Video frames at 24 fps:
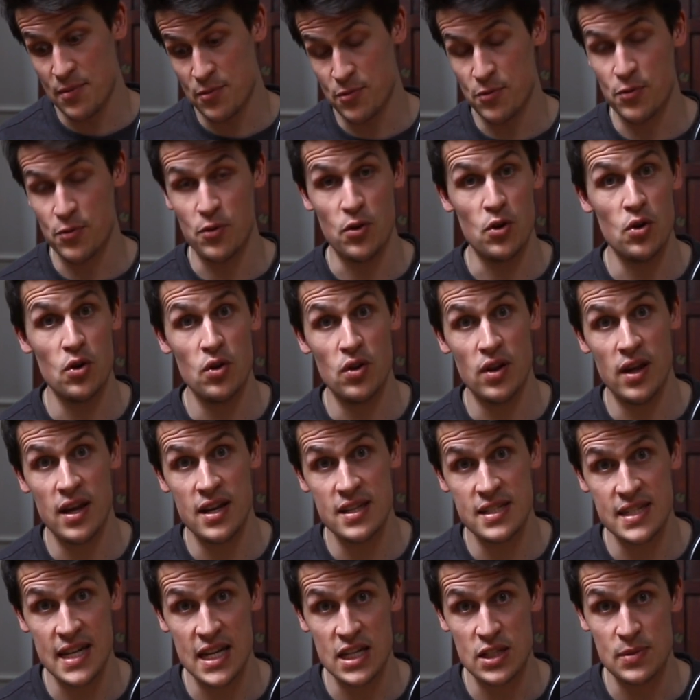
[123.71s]
through the
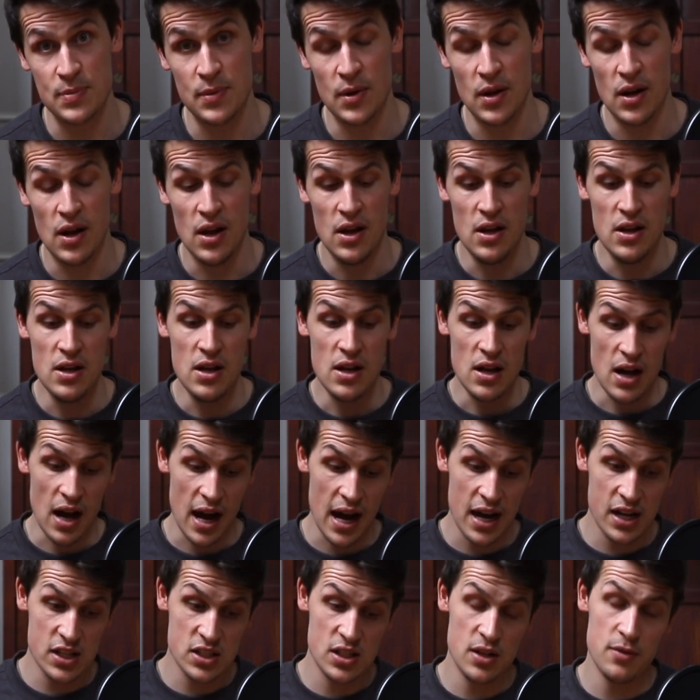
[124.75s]
assessment, I
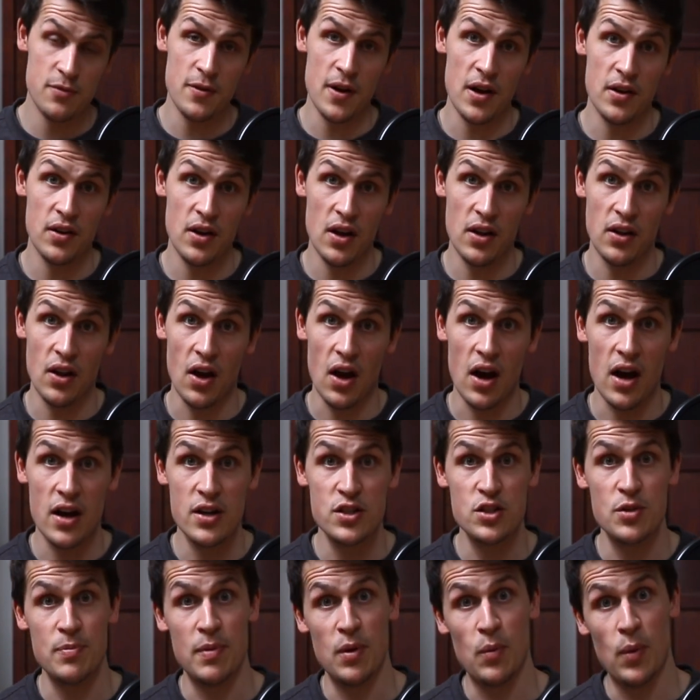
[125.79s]
actually found out that I
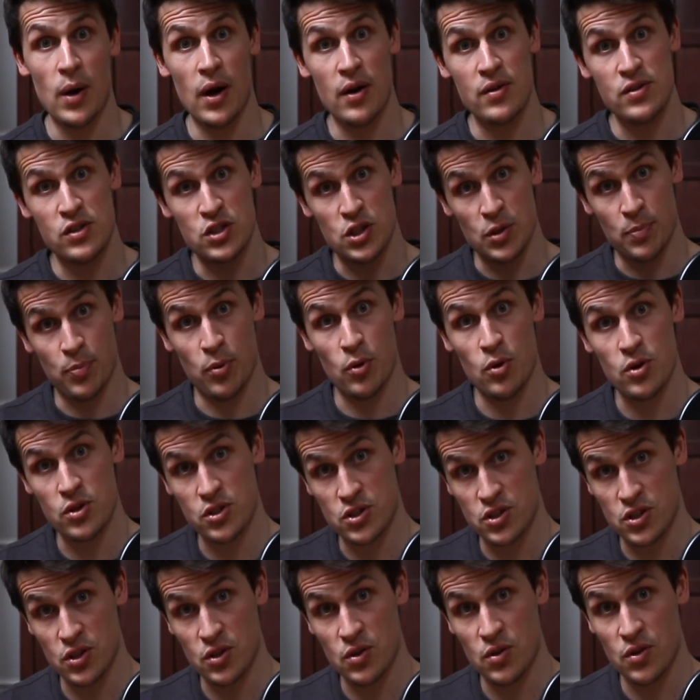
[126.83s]
should be wearing support
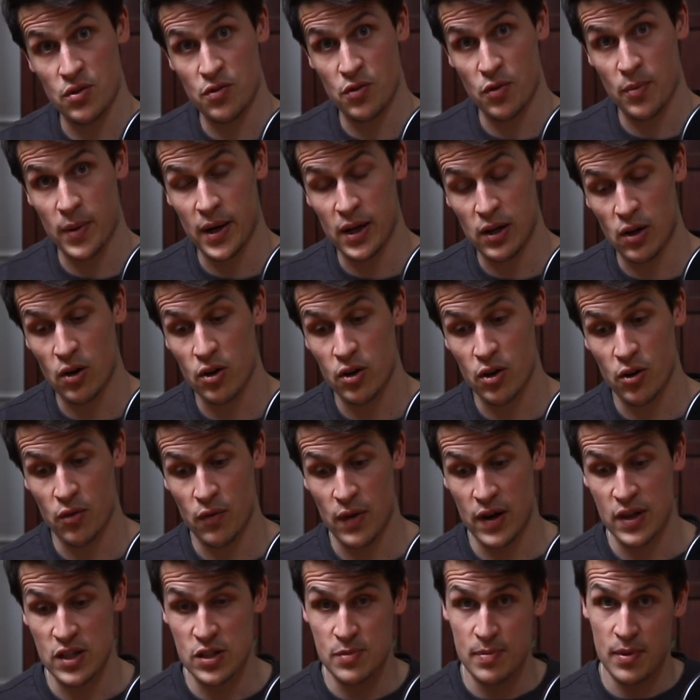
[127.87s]
shoes for my longer
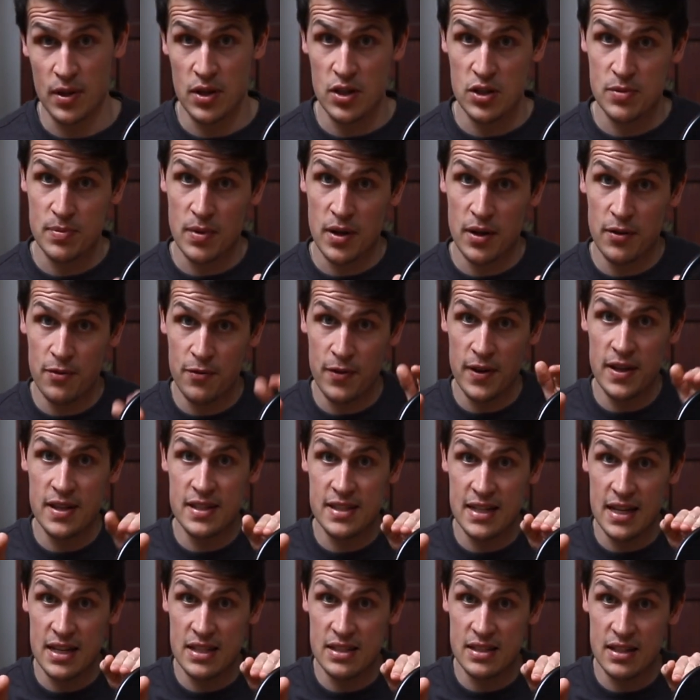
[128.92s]
runs because my feet
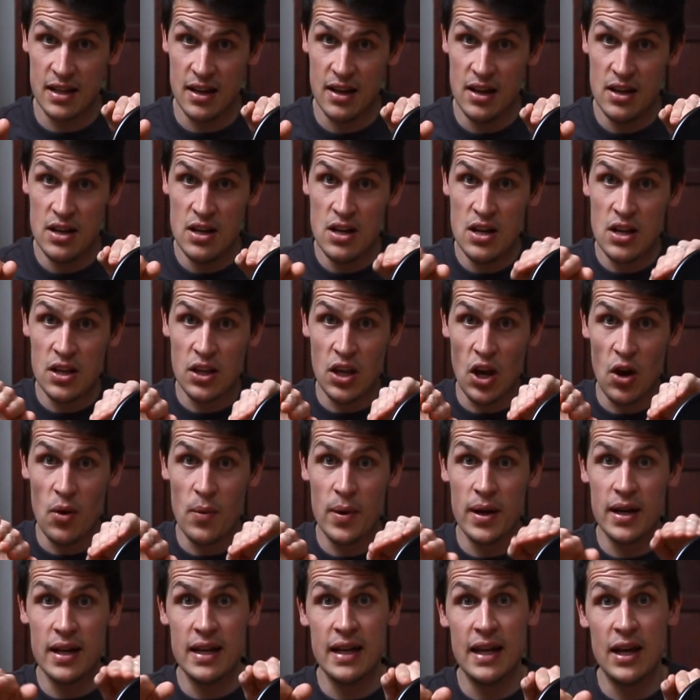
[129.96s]
tend to go
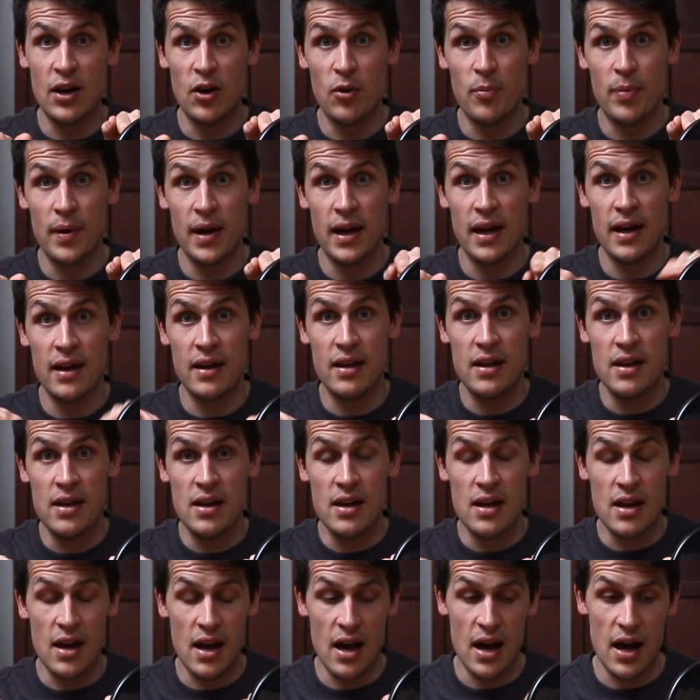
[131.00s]
in a little bit
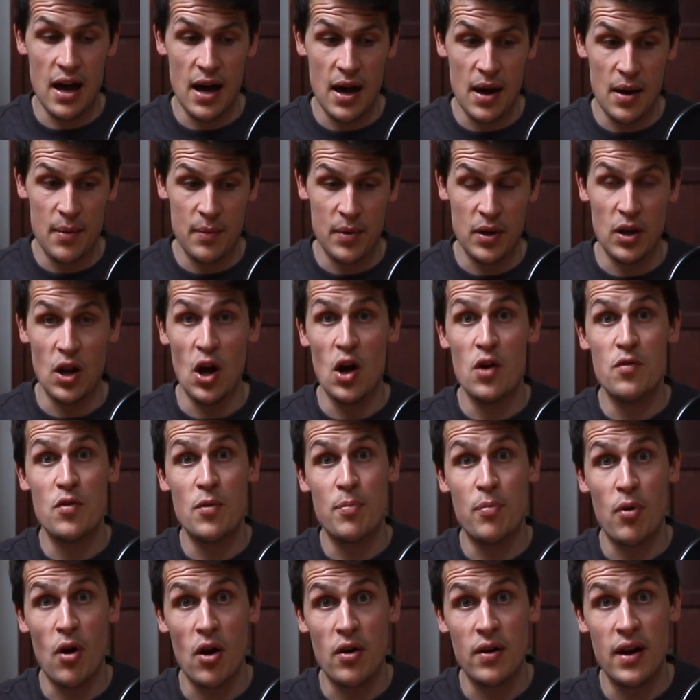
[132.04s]
and
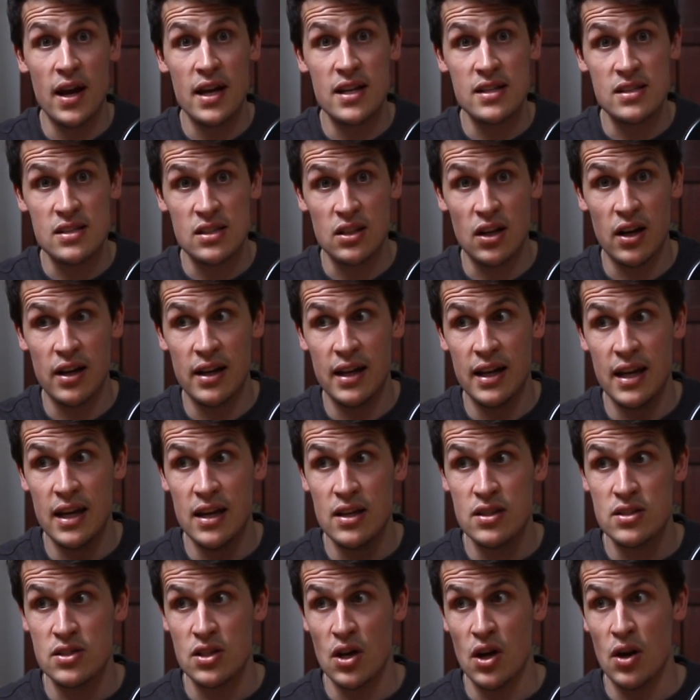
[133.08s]
overpronate slightly.
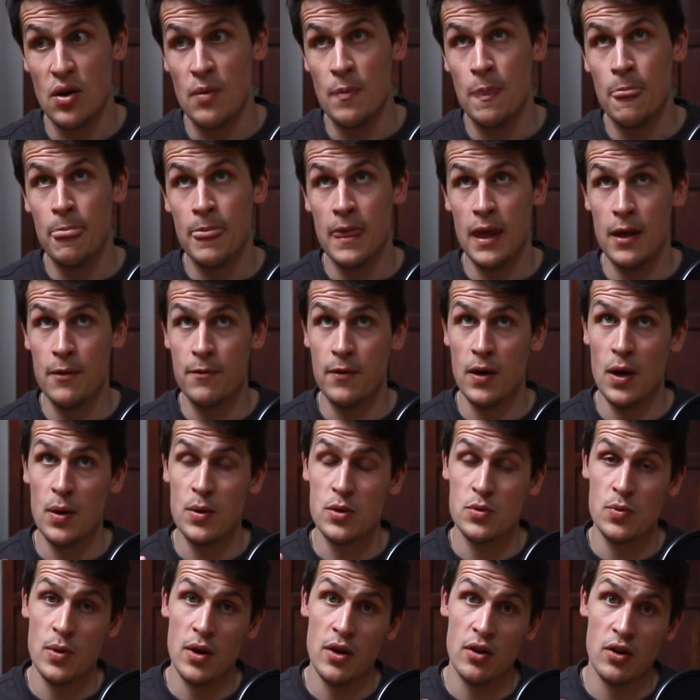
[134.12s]
So if I
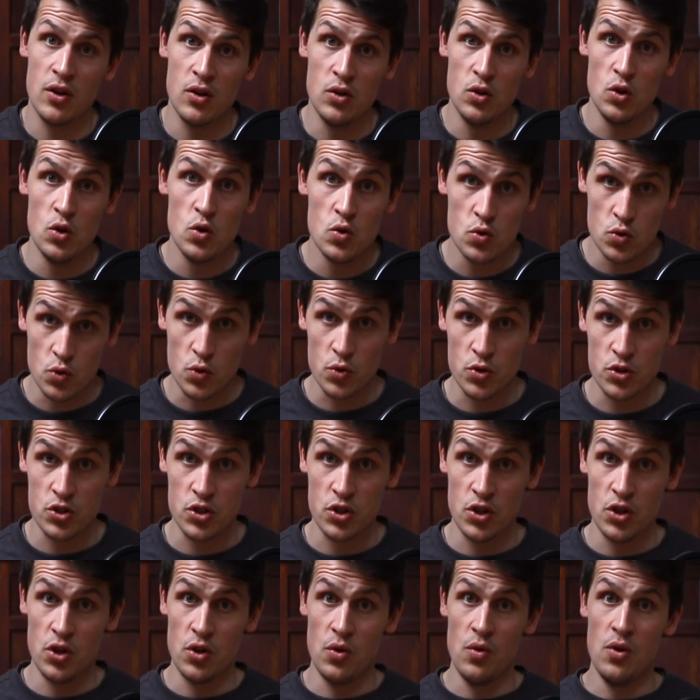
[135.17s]
was wearing a neutral
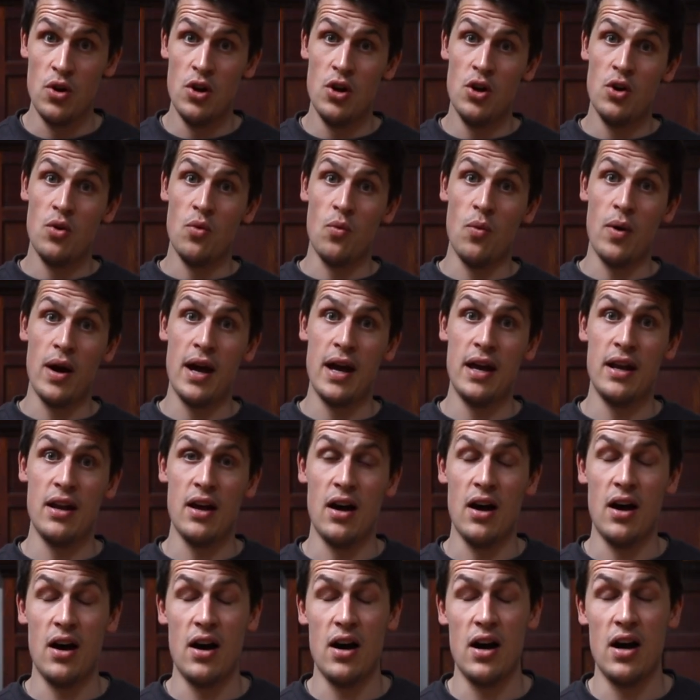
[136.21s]
shoe when
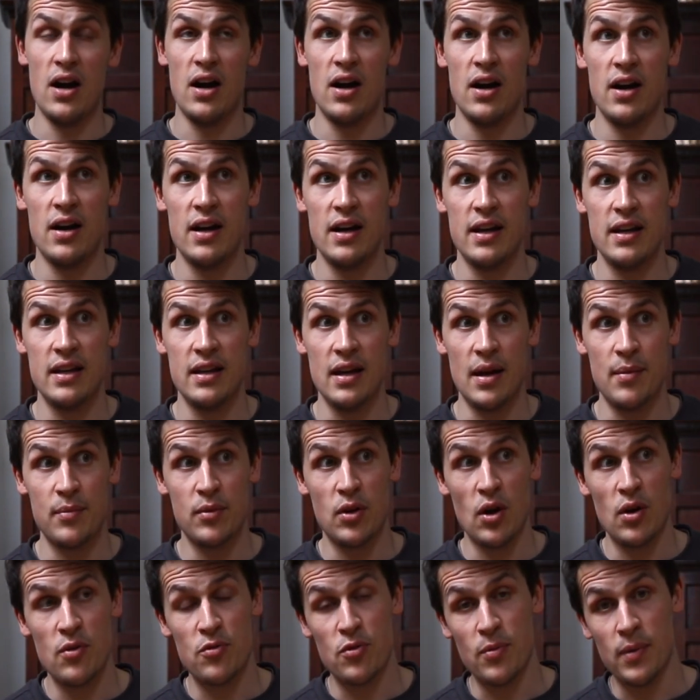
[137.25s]
I am
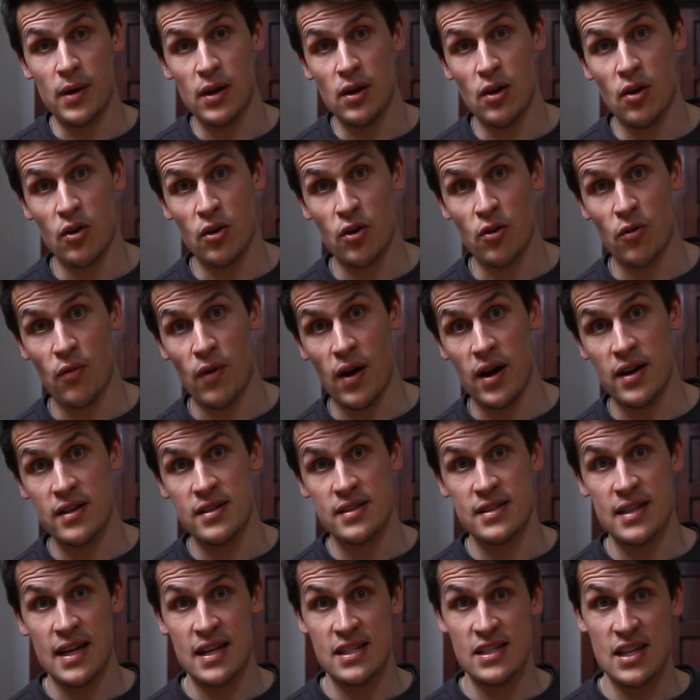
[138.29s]
going for my longer runs,
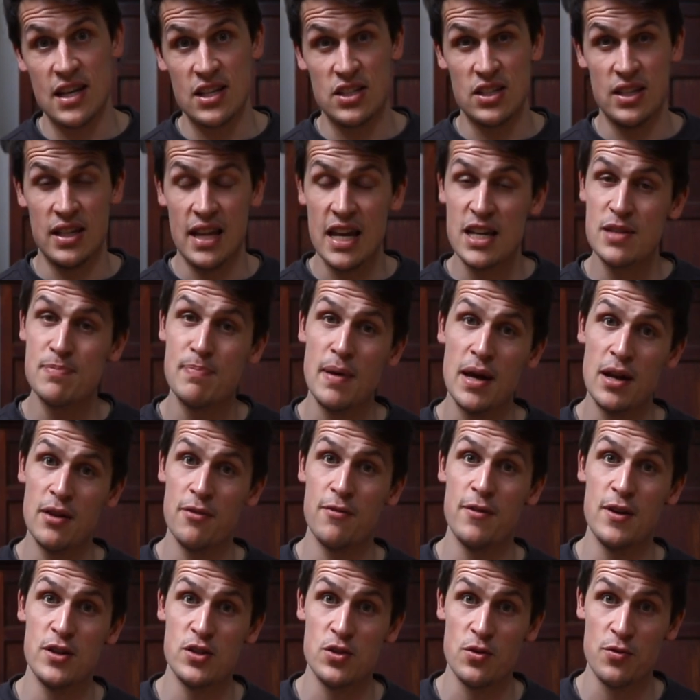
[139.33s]
that's actually less
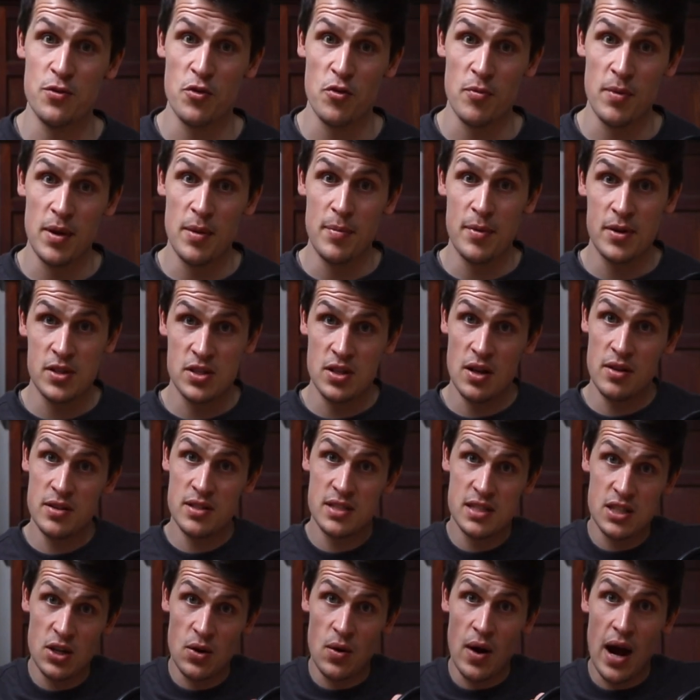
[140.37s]
beneficial for me because I
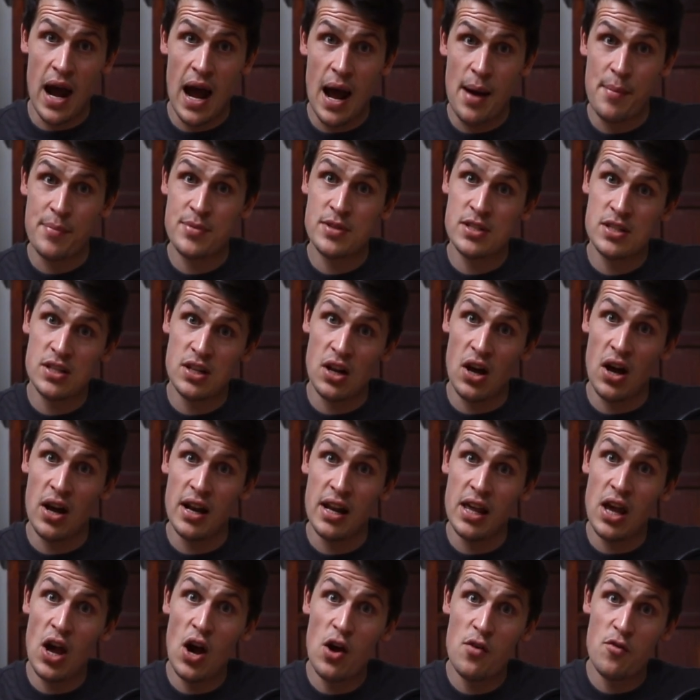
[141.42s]
still am
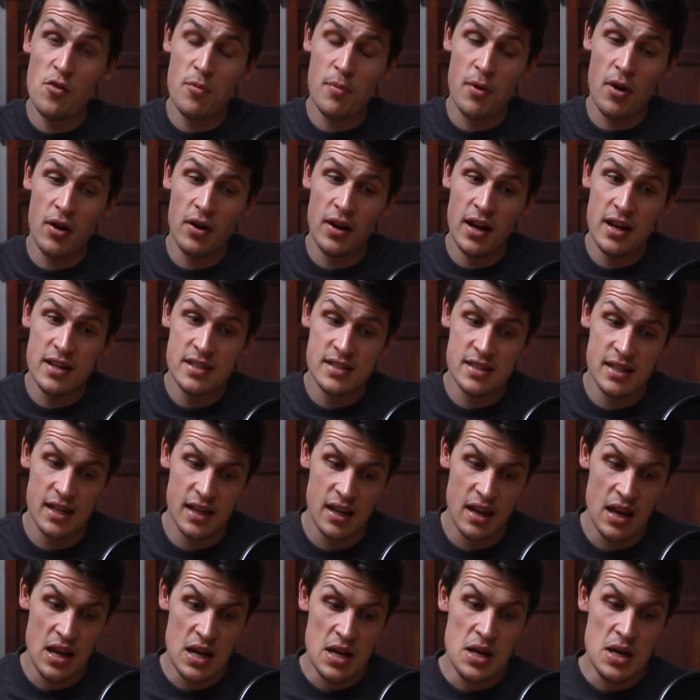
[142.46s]
slightly overpronating.